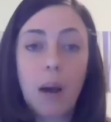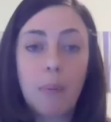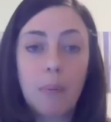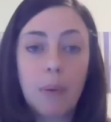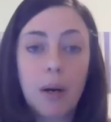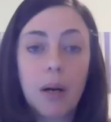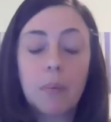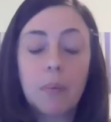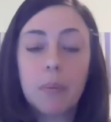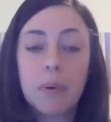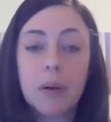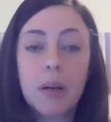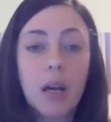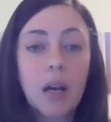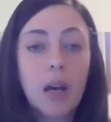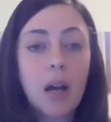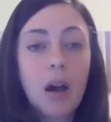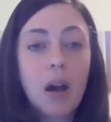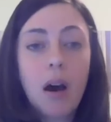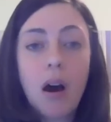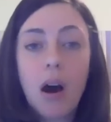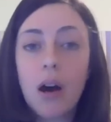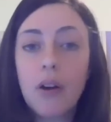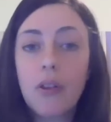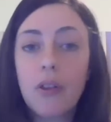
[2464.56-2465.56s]
wrap up
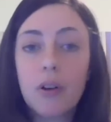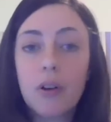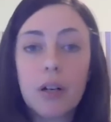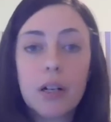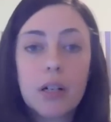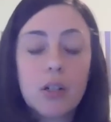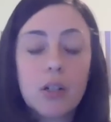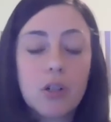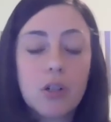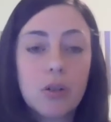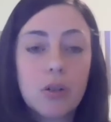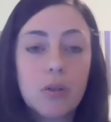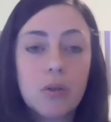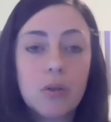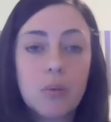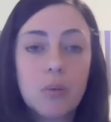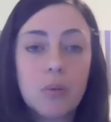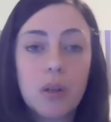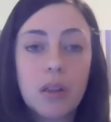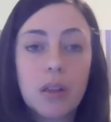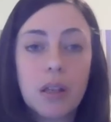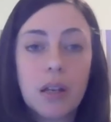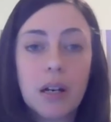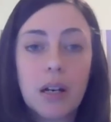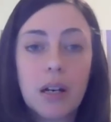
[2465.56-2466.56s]
other
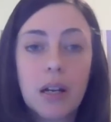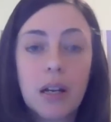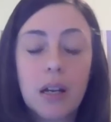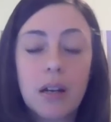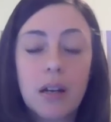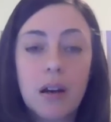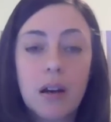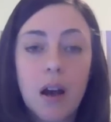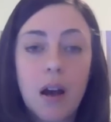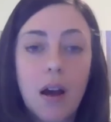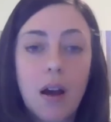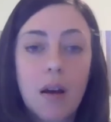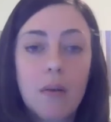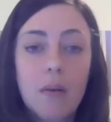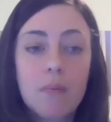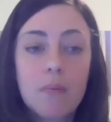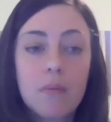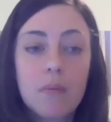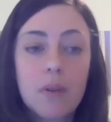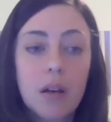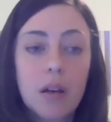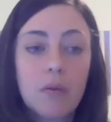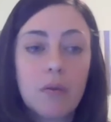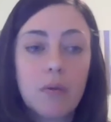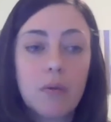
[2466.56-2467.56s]
issues within it,
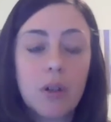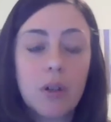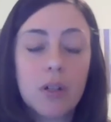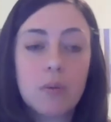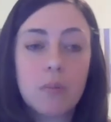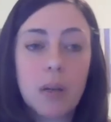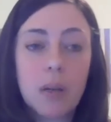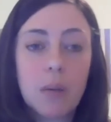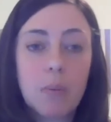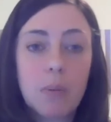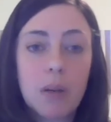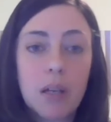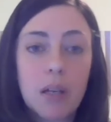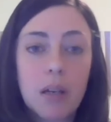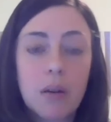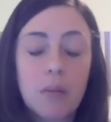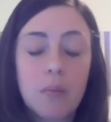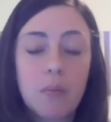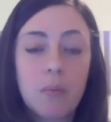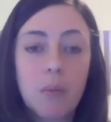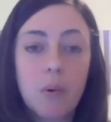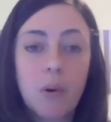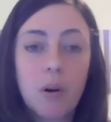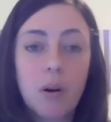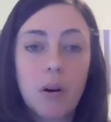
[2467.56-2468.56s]
none of which may
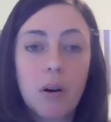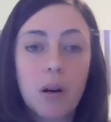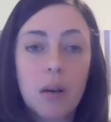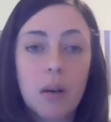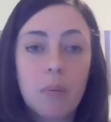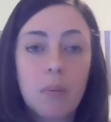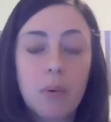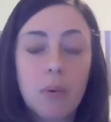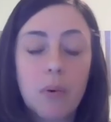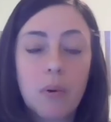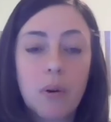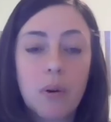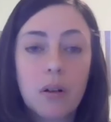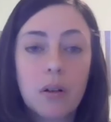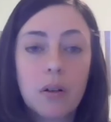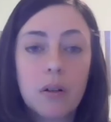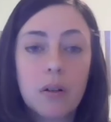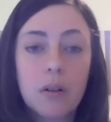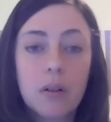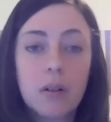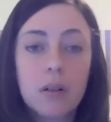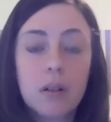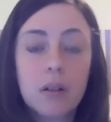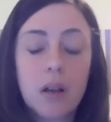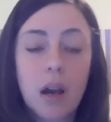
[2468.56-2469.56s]
be more
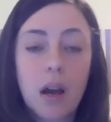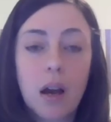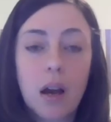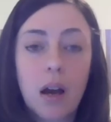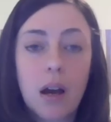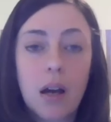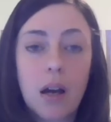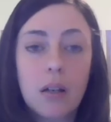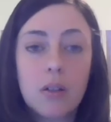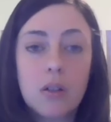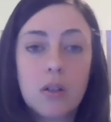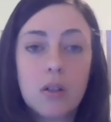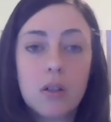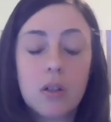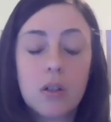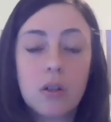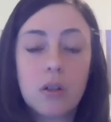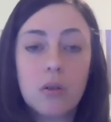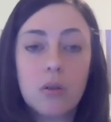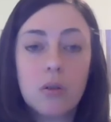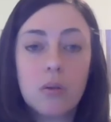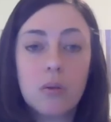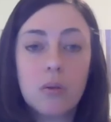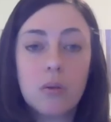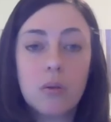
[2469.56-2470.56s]
important
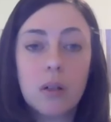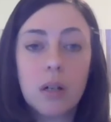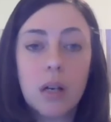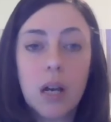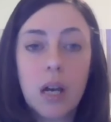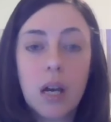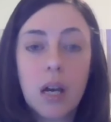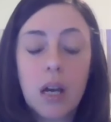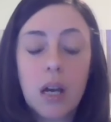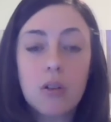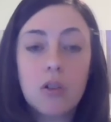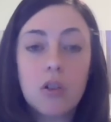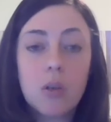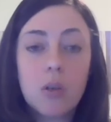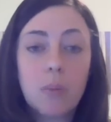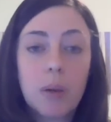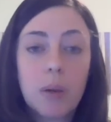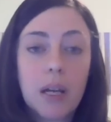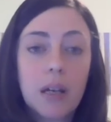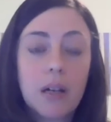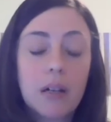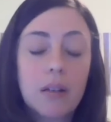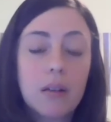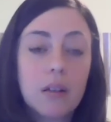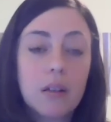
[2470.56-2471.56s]
to
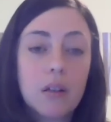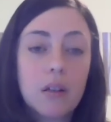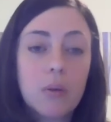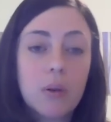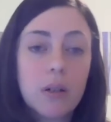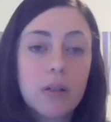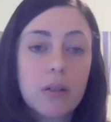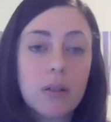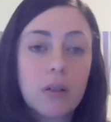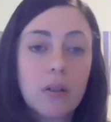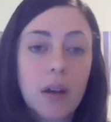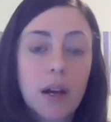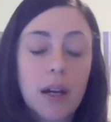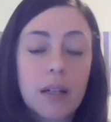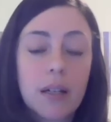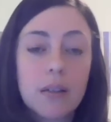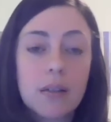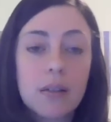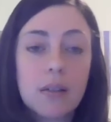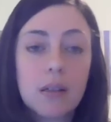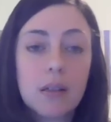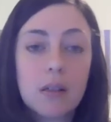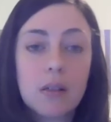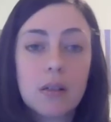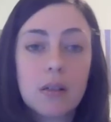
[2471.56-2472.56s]
Japan and the U.S.
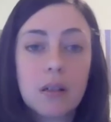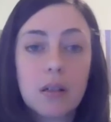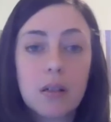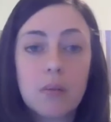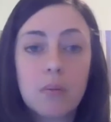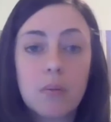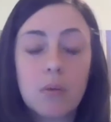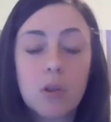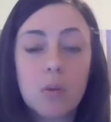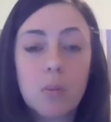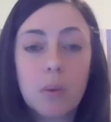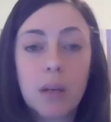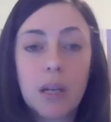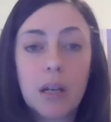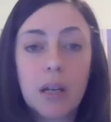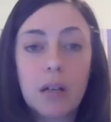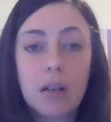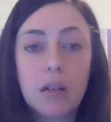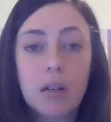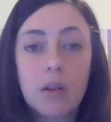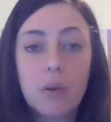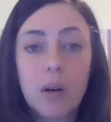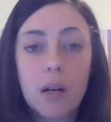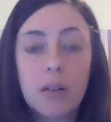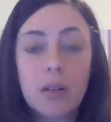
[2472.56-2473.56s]
alliance system,
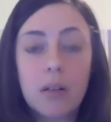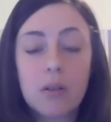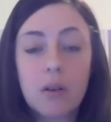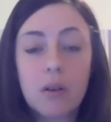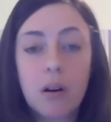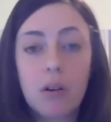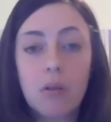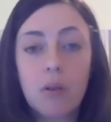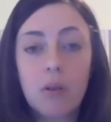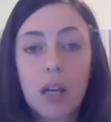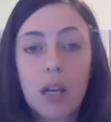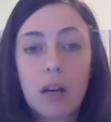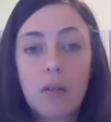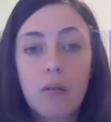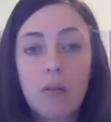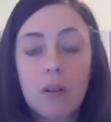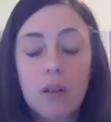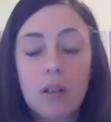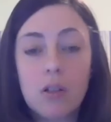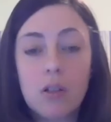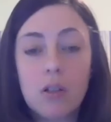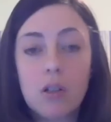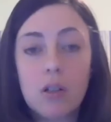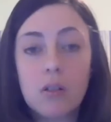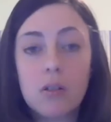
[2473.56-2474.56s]
Japan-U.S. ROK
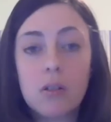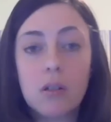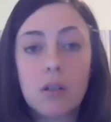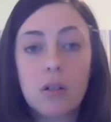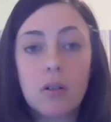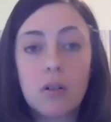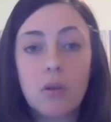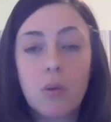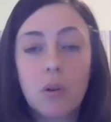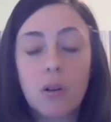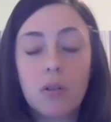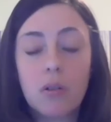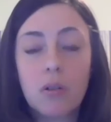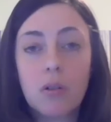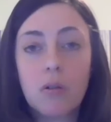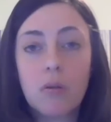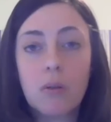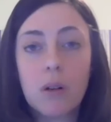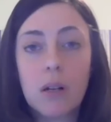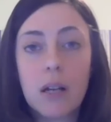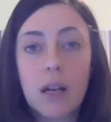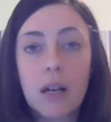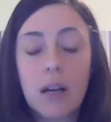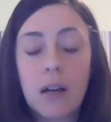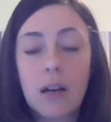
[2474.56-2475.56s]
relations, than North
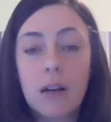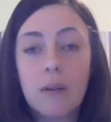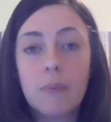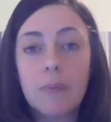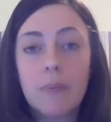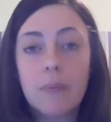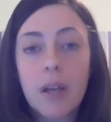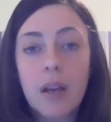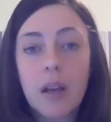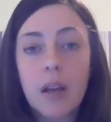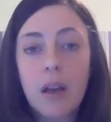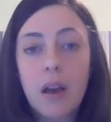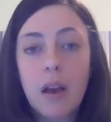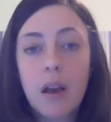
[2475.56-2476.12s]
Korea.